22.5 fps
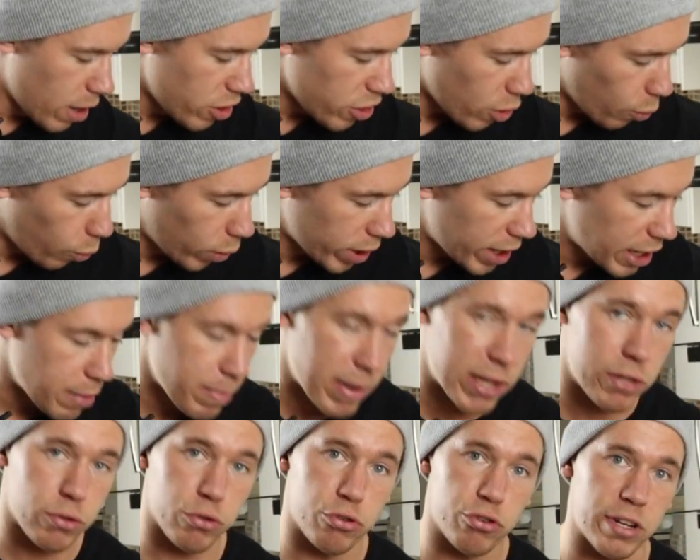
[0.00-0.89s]
The one in the
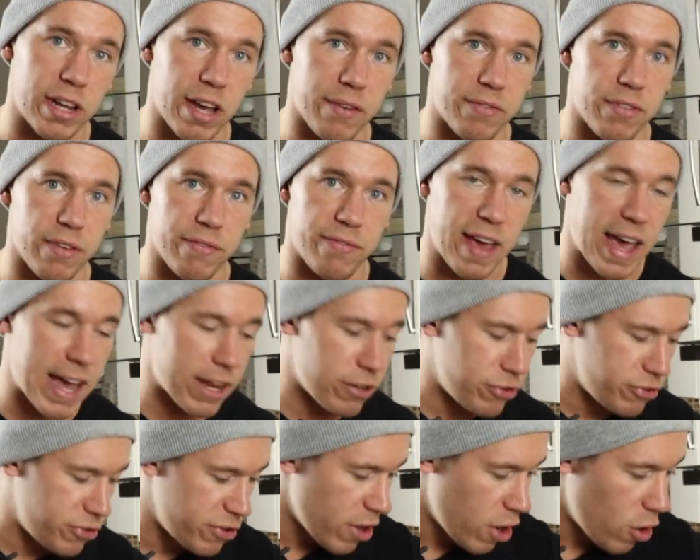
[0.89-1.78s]
middle is going to have the
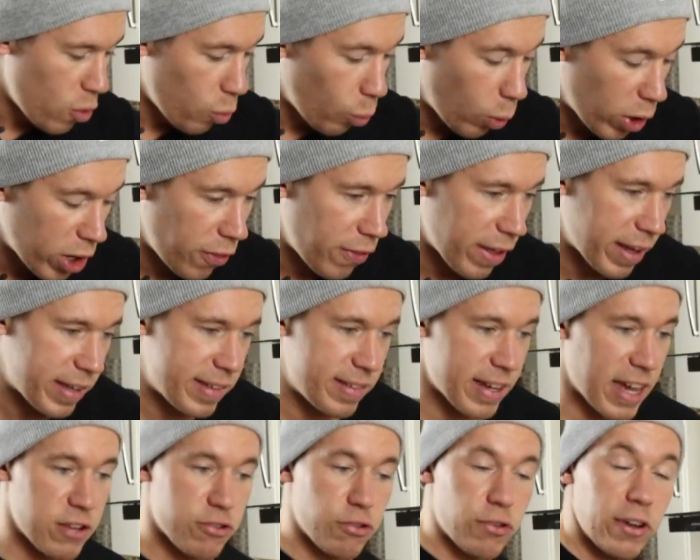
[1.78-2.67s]
veg, one on this
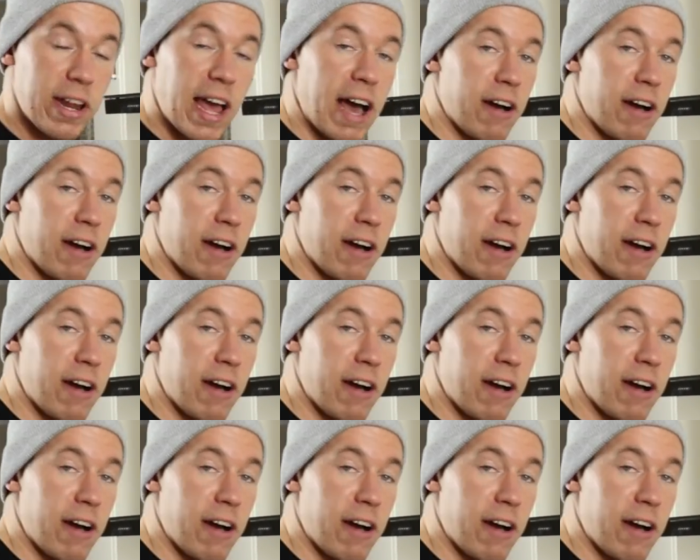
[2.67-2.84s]
side is going to